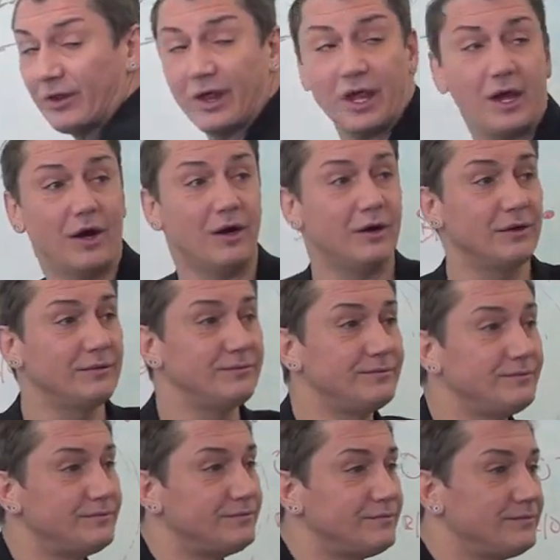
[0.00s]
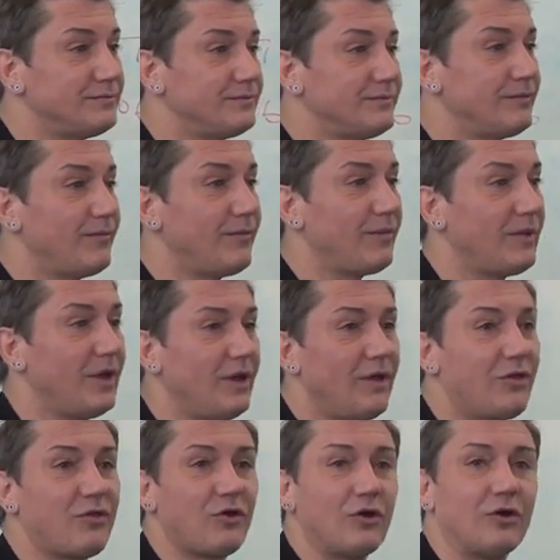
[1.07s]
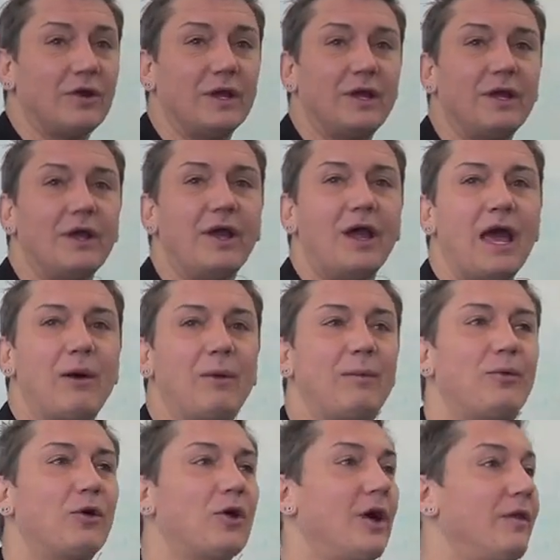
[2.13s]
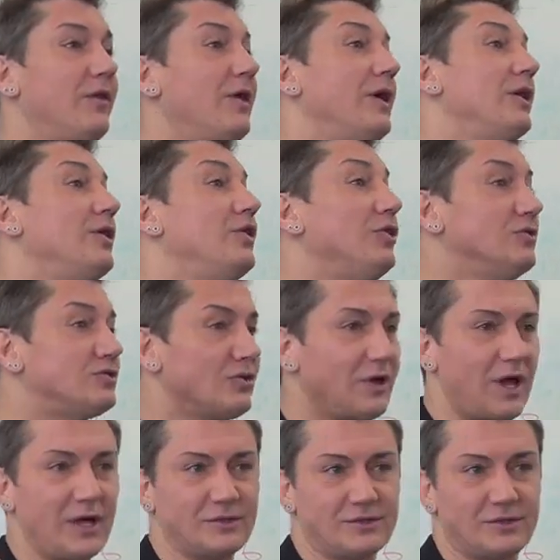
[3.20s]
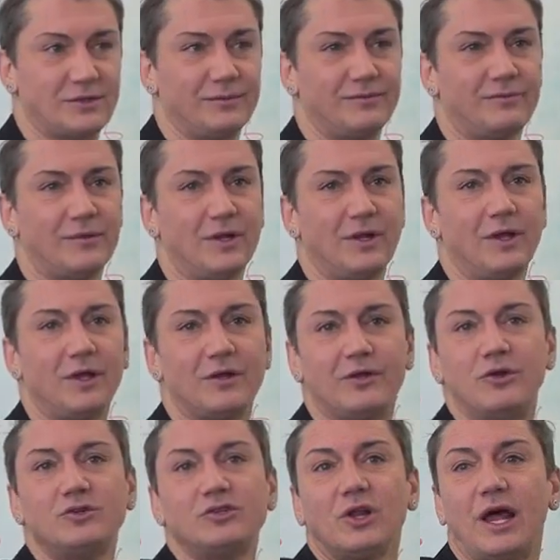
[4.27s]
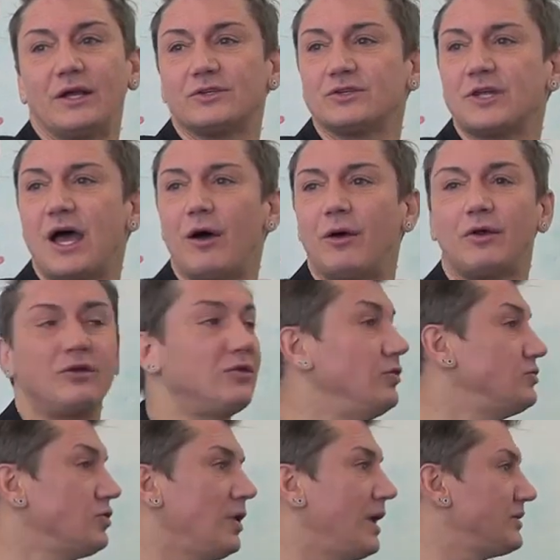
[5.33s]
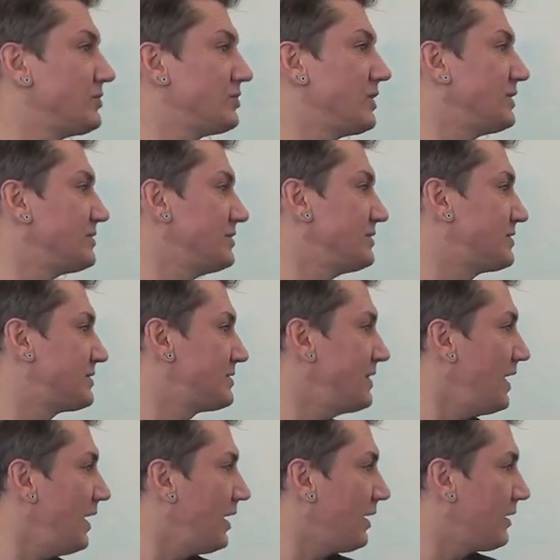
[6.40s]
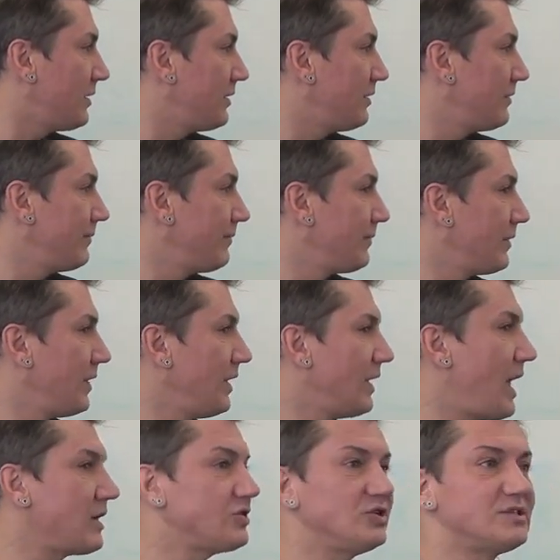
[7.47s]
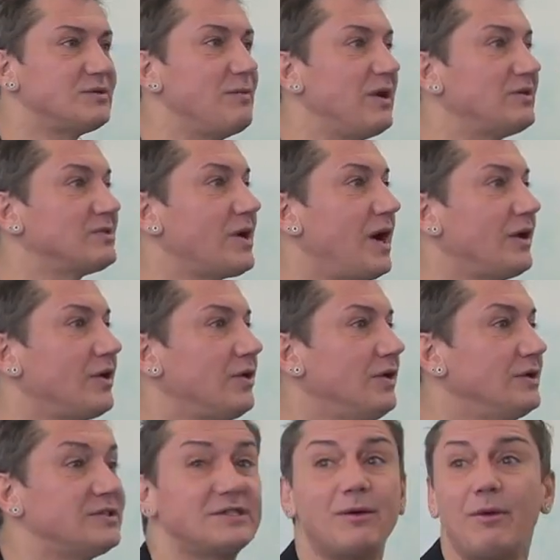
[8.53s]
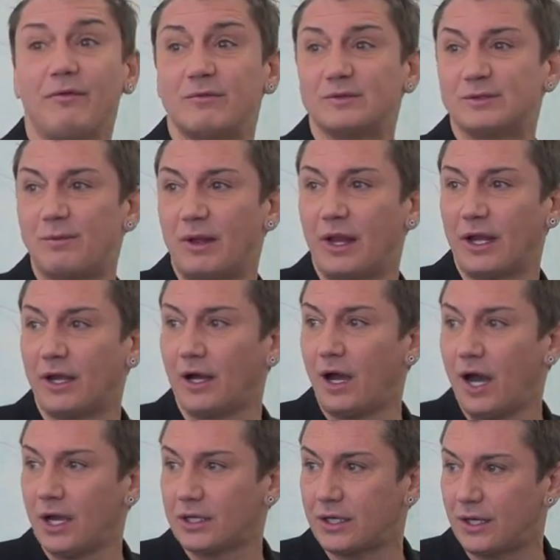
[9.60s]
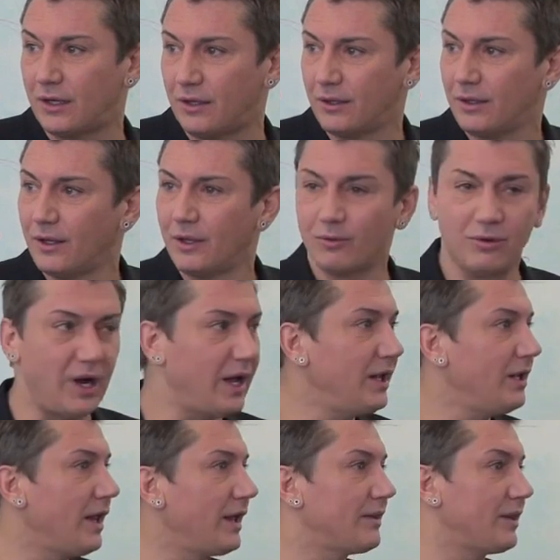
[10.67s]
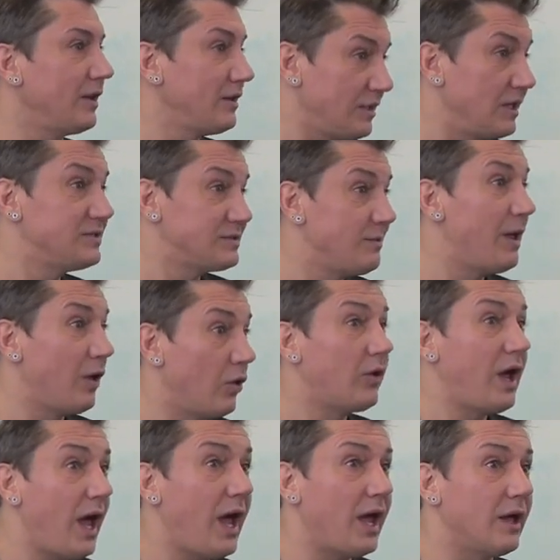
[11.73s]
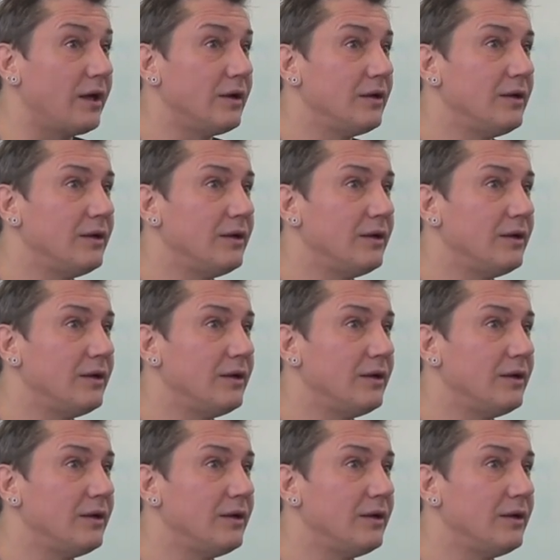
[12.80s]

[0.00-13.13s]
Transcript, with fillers: of the hair thoroughly, and we put on the neutralizer. The neutralizer doesn't stink. It actually smells kind of good. Some of them smell like a cocktail, right? Like they smell okay.